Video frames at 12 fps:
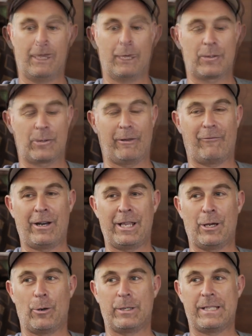What was really funny
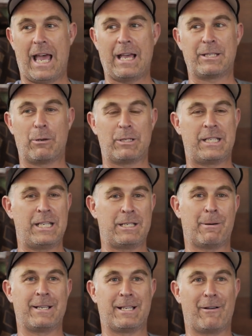though was as I was
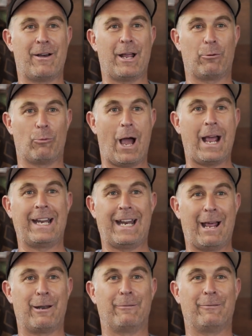teaching myself how to ride it
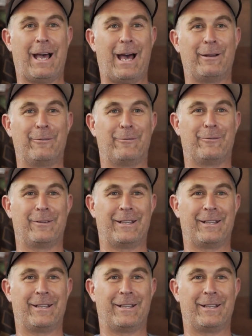out of